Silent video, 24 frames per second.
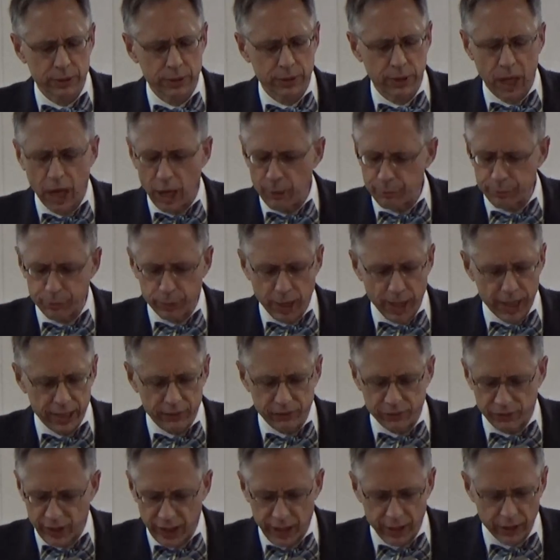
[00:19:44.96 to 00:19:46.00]
Upright,
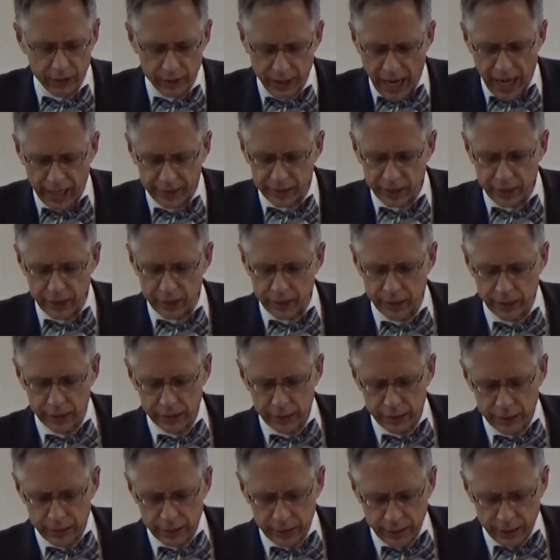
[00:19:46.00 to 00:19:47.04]
fair, acting
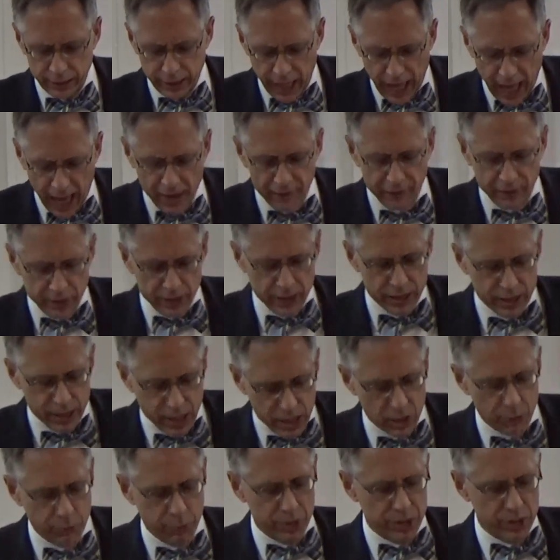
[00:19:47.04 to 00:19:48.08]
and having the
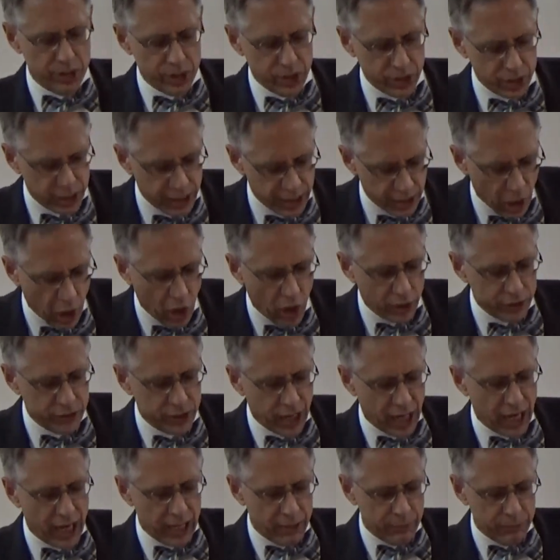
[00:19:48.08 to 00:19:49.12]
disposition at all
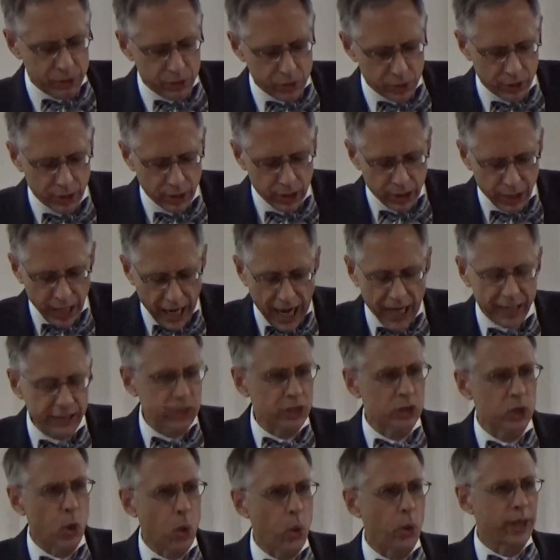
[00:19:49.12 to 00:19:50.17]
times to act
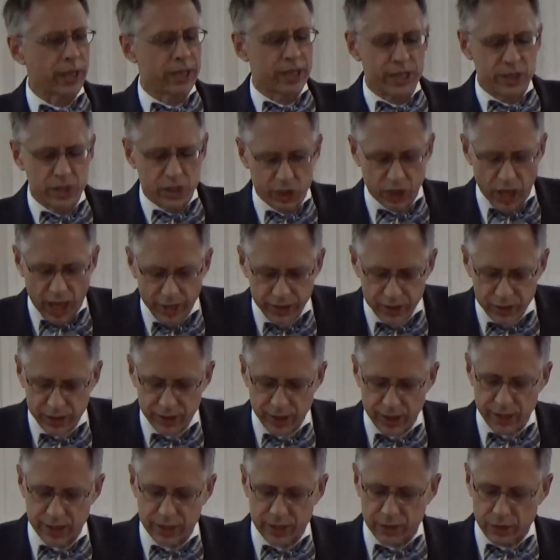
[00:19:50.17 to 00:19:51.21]
according to
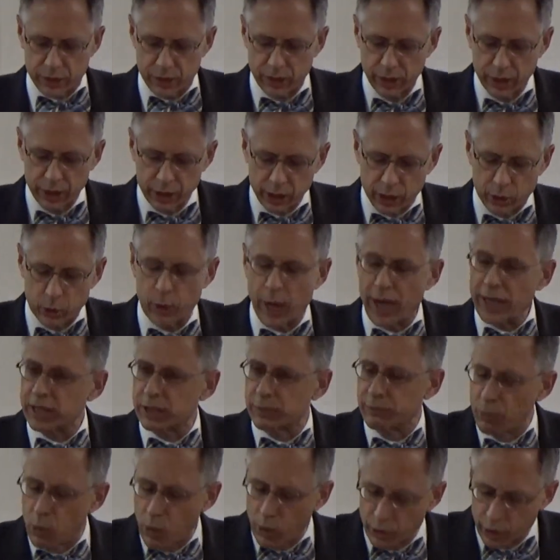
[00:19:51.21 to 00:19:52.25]
justice or correct
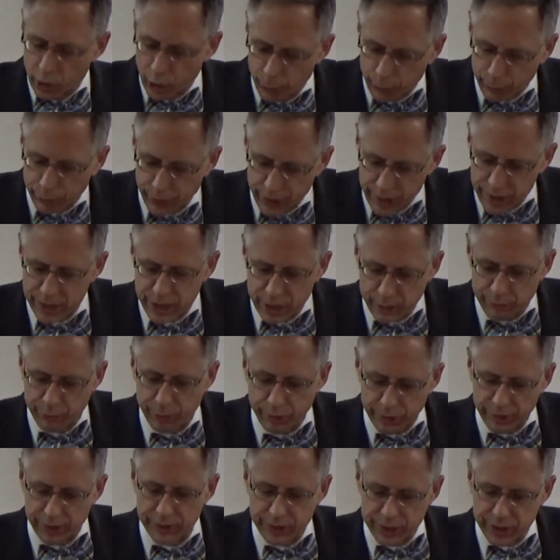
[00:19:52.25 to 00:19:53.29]
moral
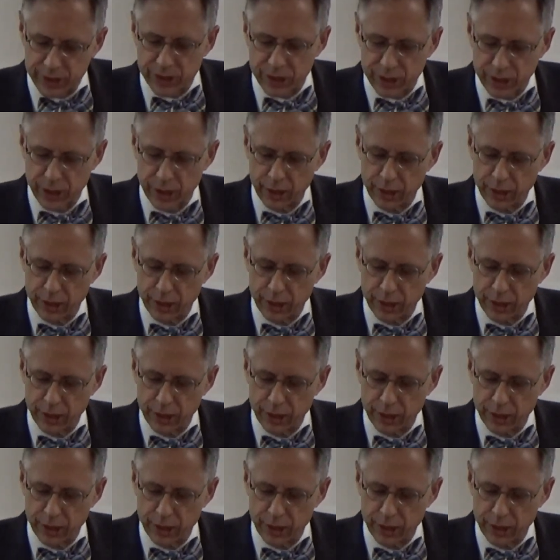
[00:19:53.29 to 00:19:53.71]
principles.